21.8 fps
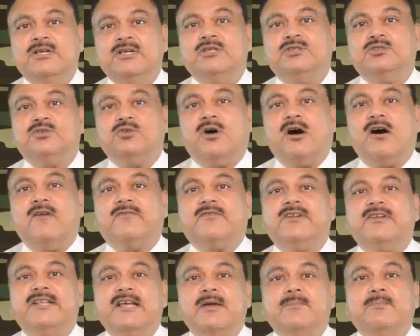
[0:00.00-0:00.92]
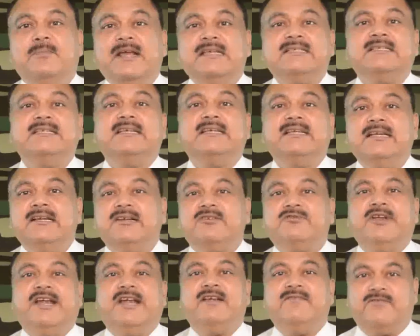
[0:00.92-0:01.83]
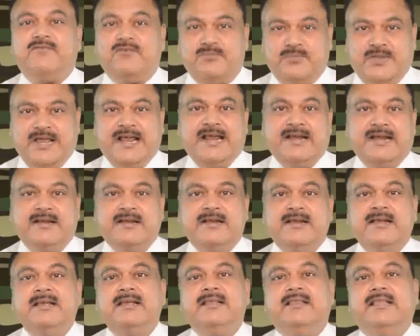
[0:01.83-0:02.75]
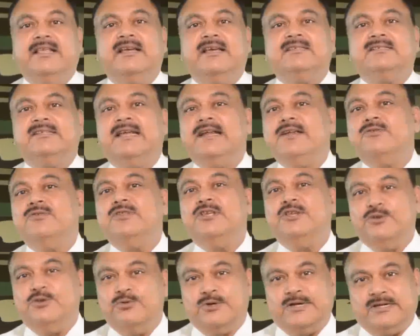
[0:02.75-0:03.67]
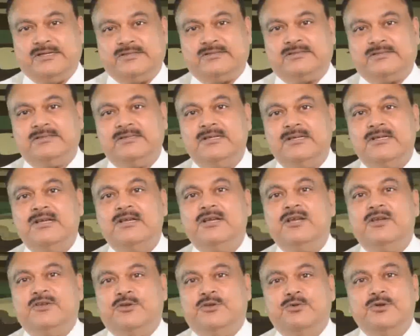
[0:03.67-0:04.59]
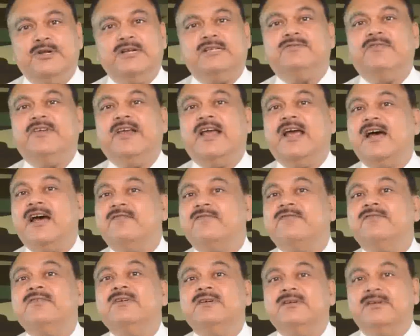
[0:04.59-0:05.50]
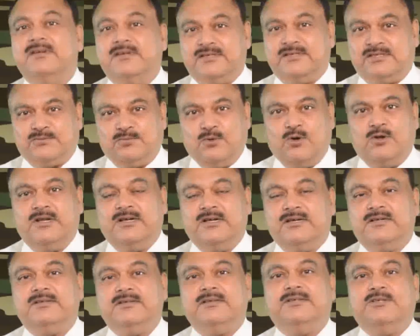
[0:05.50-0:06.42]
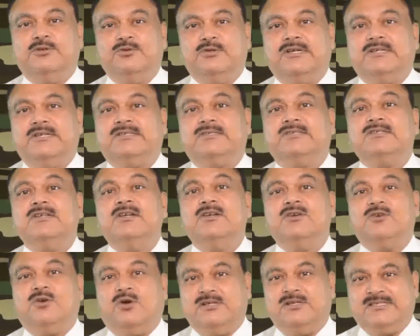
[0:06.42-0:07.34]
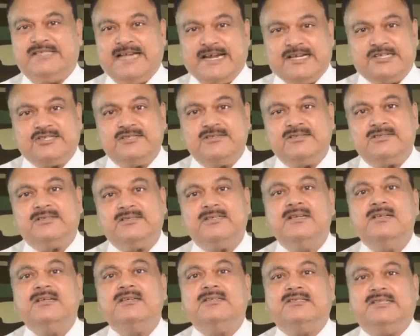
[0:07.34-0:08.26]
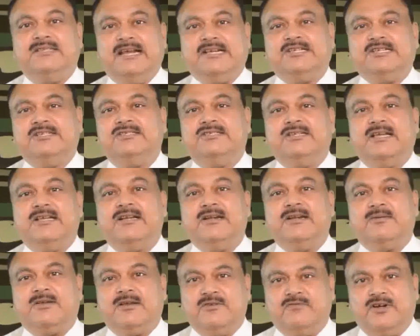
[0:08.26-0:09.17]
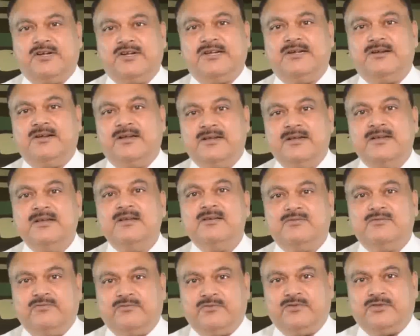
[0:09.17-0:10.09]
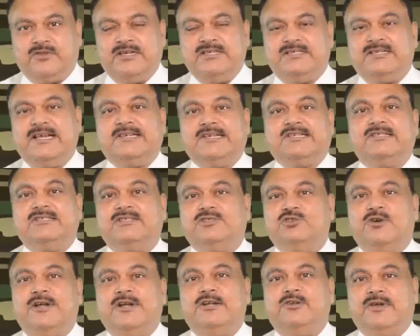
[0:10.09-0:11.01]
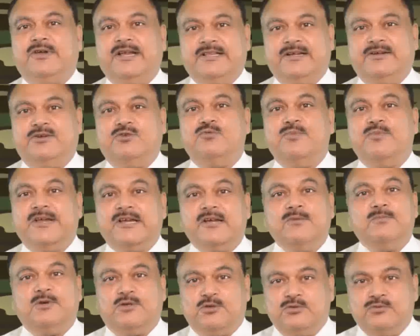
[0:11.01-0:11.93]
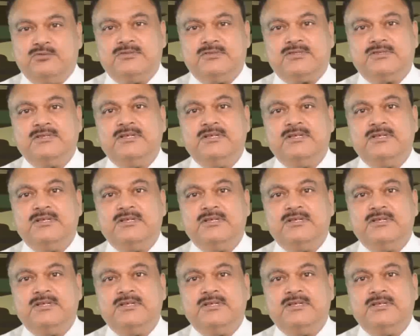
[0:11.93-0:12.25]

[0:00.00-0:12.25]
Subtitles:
So after they are basically trained from there, they are sent to the units. Units, we have smaller units called sections. Sections then converted, 3 sections joined together to make up platoons.